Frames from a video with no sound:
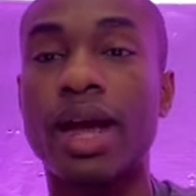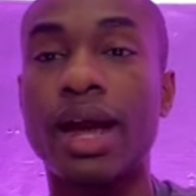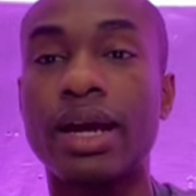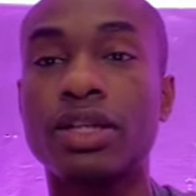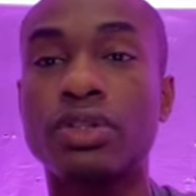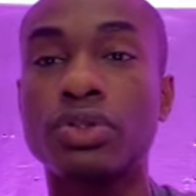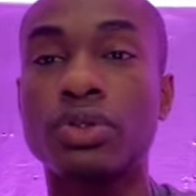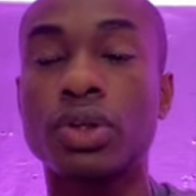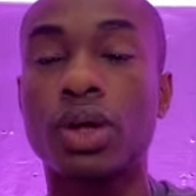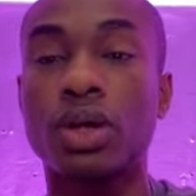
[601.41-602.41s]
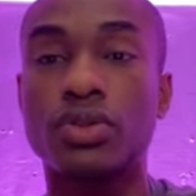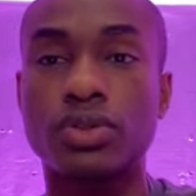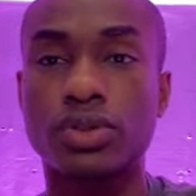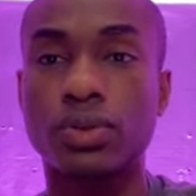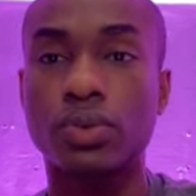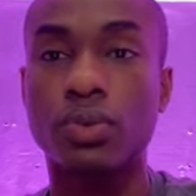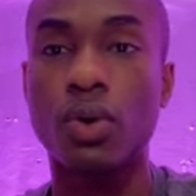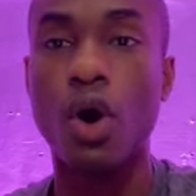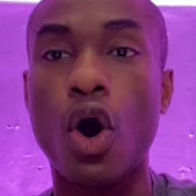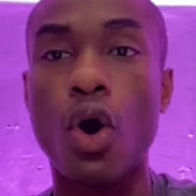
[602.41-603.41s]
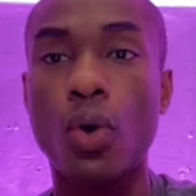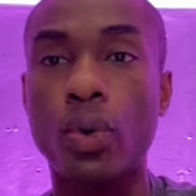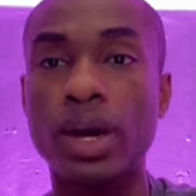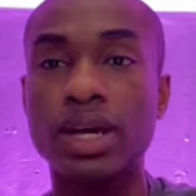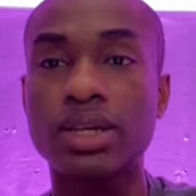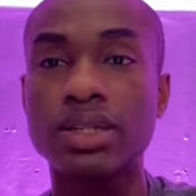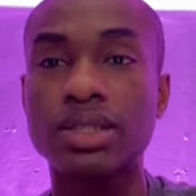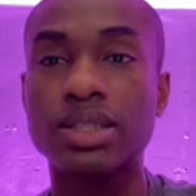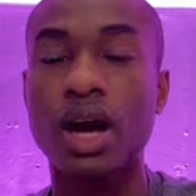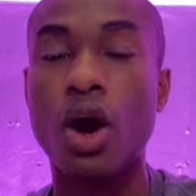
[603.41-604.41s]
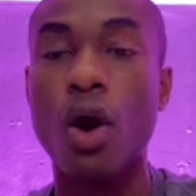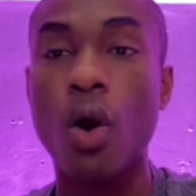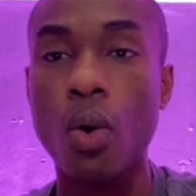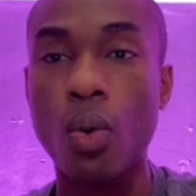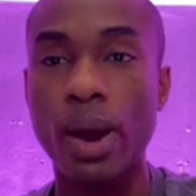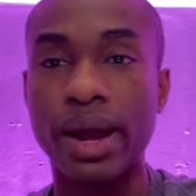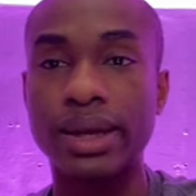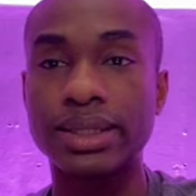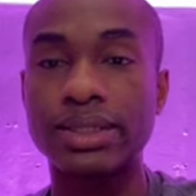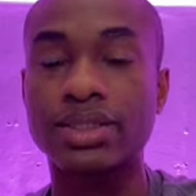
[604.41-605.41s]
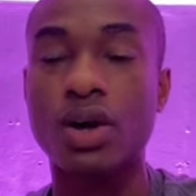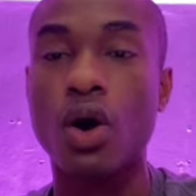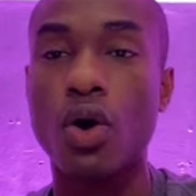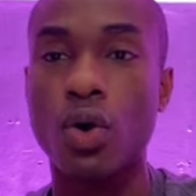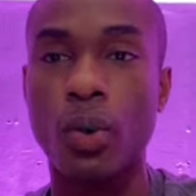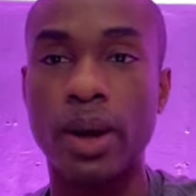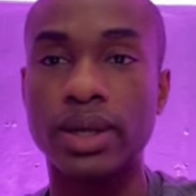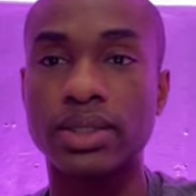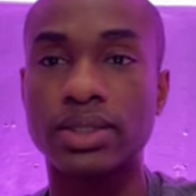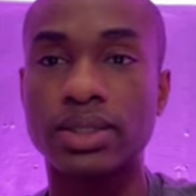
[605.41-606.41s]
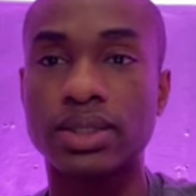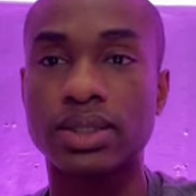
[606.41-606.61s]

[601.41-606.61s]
and to always, always, always